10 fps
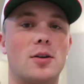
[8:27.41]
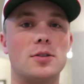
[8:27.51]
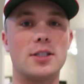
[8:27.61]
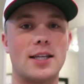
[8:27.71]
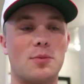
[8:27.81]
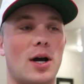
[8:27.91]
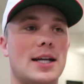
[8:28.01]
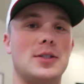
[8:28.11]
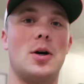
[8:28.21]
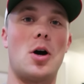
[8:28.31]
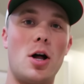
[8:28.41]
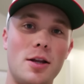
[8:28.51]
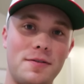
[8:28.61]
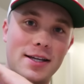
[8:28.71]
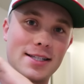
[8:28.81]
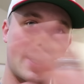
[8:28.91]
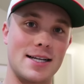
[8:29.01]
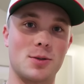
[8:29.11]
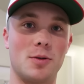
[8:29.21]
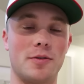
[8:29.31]
Colt just said bye to all of his high
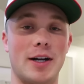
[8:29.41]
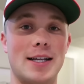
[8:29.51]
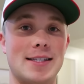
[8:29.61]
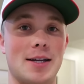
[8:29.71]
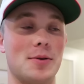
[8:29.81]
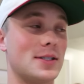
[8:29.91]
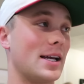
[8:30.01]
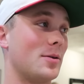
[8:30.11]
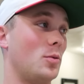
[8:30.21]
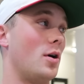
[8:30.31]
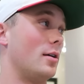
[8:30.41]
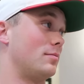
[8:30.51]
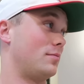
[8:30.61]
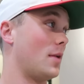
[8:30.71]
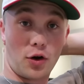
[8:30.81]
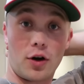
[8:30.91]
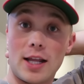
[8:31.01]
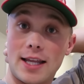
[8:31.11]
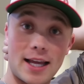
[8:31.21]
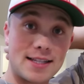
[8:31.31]
school friends. There was like, what,
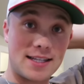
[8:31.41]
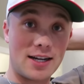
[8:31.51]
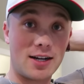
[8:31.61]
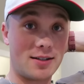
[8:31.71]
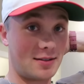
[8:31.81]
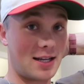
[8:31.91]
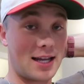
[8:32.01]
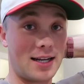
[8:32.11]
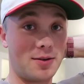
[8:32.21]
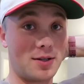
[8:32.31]
30 kids here and it